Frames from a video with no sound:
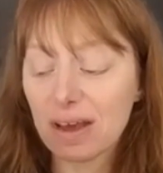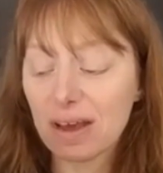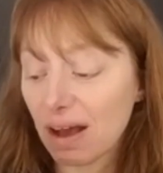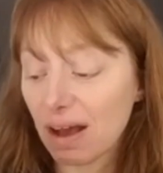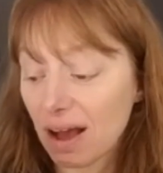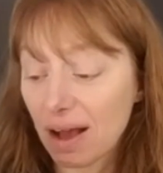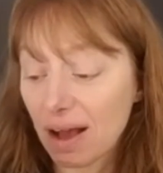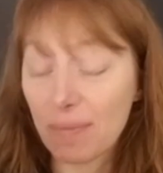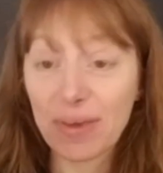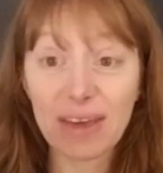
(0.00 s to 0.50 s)

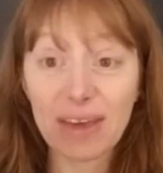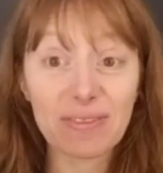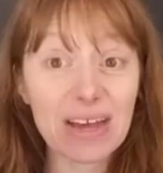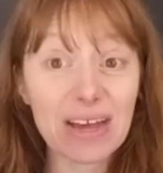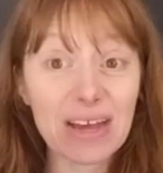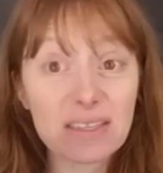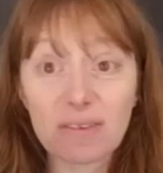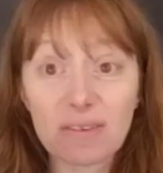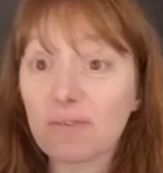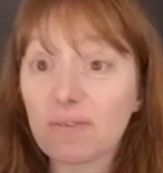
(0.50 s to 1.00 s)
And
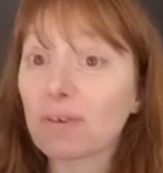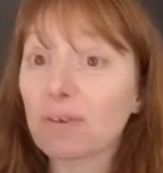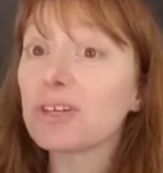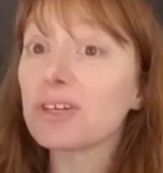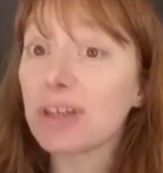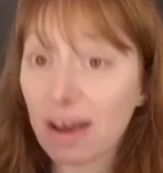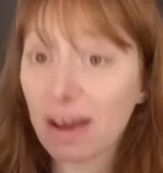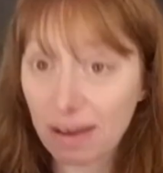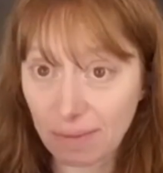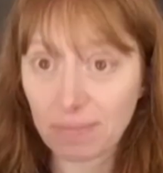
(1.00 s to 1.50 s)
that's the first
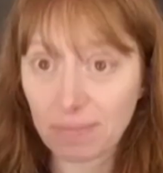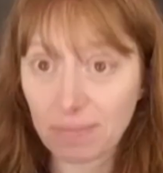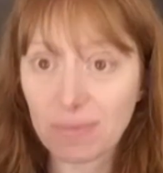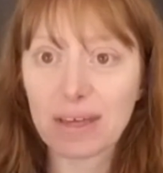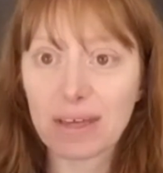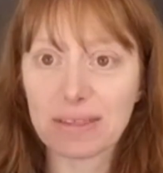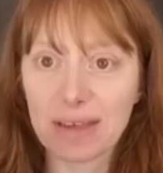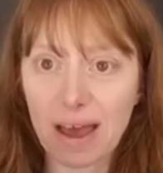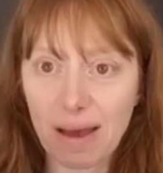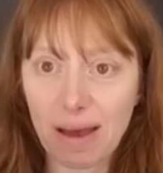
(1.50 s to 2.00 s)
time
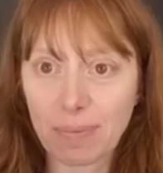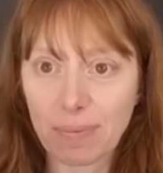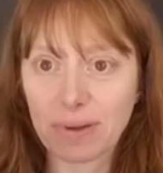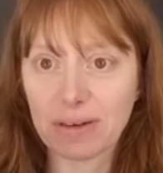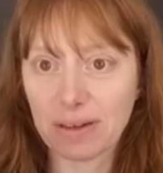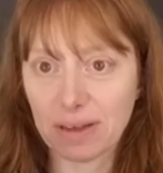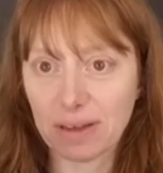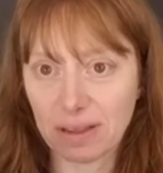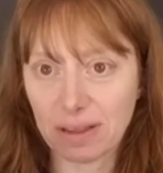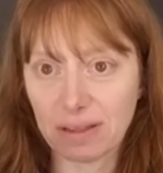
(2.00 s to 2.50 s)
that's
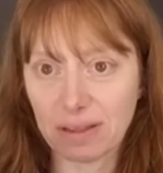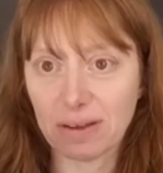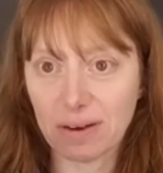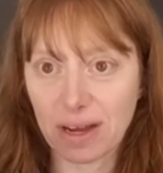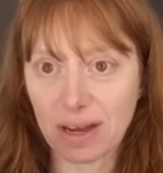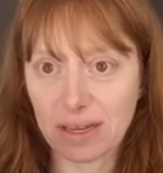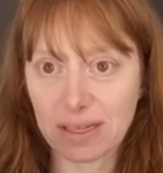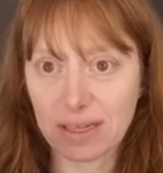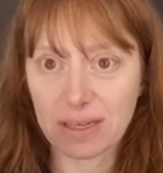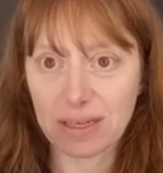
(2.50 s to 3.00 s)
happened in the
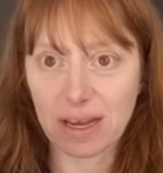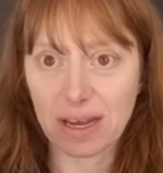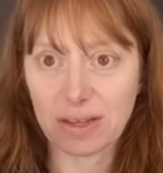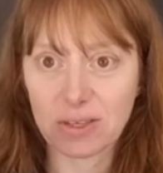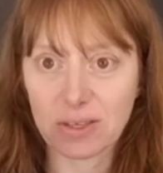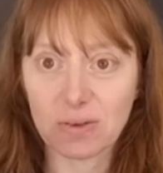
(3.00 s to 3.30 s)
United States.